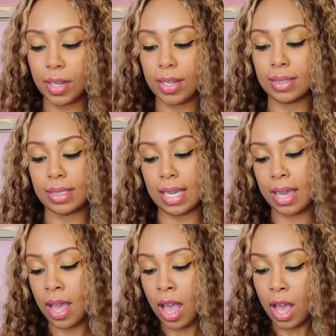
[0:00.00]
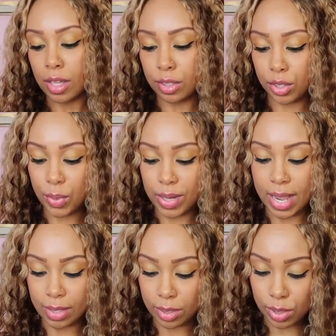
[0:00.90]
currently a student
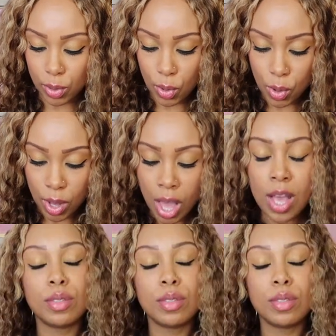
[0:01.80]
in school,